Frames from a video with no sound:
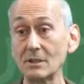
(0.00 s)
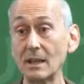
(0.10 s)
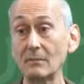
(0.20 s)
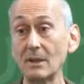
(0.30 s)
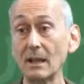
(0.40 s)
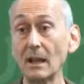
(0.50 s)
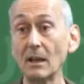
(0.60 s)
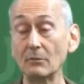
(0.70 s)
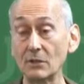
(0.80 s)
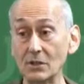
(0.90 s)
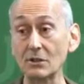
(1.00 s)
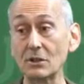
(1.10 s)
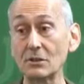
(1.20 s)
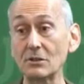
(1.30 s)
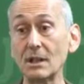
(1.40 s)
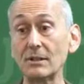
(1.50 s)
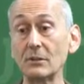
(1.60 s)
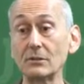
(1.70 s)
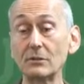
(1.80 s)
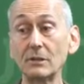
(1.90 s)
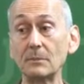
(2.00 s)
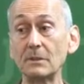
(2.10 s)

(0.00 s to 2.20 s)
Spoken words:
namely researchers and those who are in a